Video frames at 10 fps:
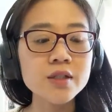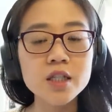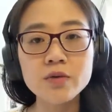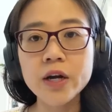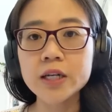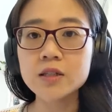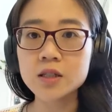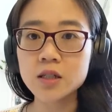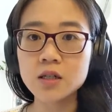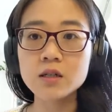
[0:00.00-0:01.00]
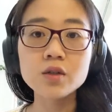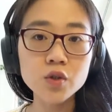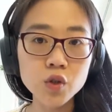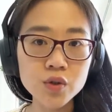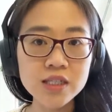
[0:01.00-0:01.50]
director
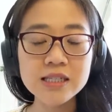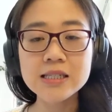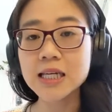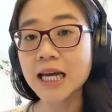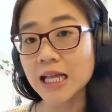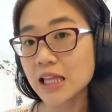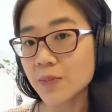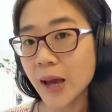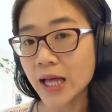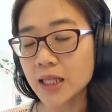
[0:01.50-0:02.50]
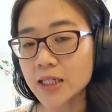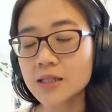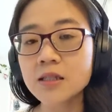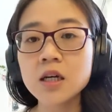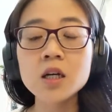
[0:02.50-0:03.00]
uses color
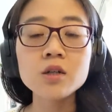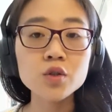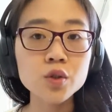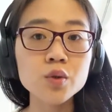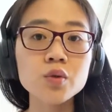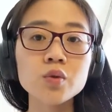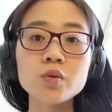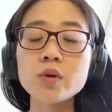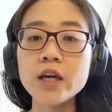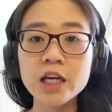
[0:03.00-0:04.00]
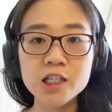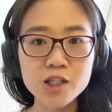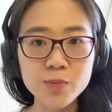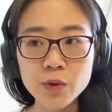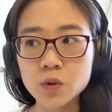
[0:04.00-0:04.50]
palettes to
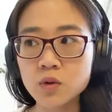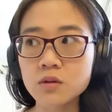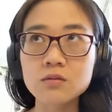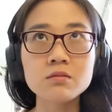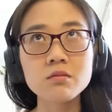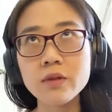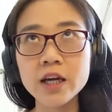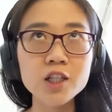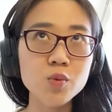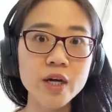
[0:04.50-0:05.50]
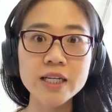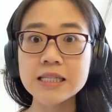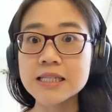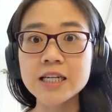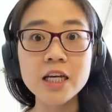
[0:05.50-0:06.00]
explore X, Y,
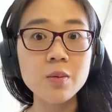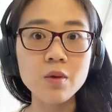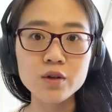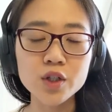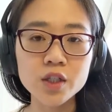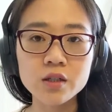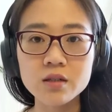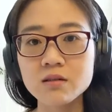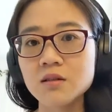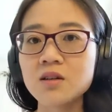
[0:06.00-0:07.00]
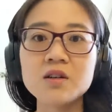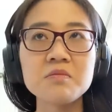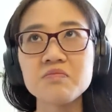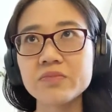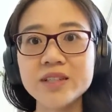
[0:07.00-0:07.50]
and Z emotion,
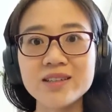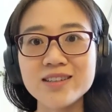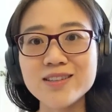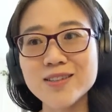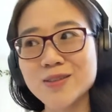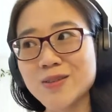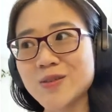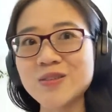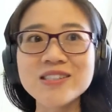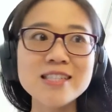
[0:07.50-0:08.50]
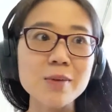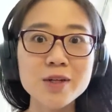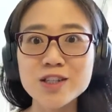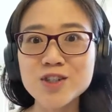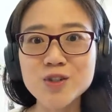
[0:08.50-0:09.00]
to
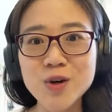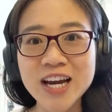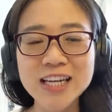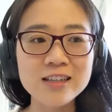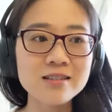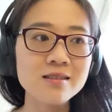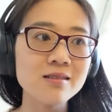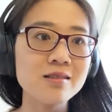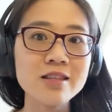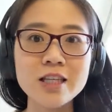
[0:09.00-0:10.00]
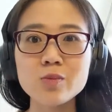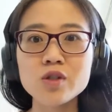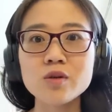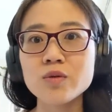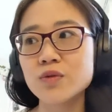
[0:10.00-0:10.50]
demonstrate the
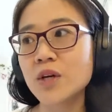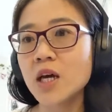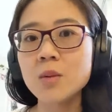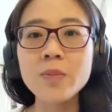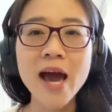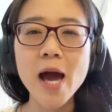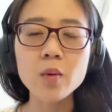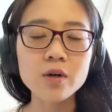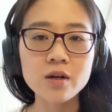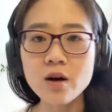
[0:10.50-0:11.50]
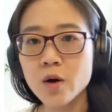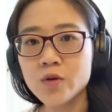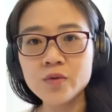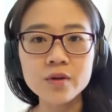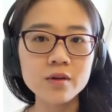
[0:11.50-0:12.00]
themes of power
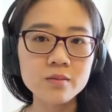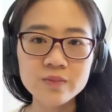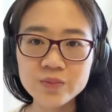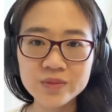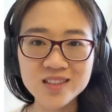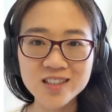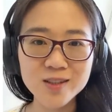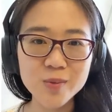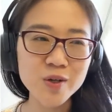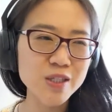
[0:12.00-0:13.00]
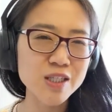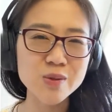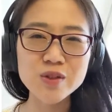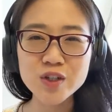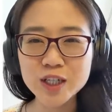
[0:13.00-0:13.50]
over,
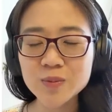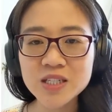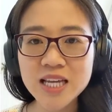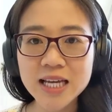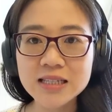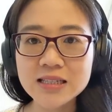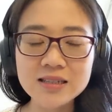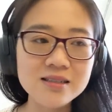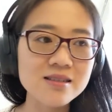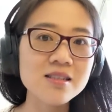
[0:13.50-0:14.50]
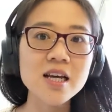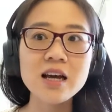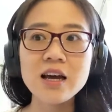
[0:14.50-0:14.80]
personal circumstances.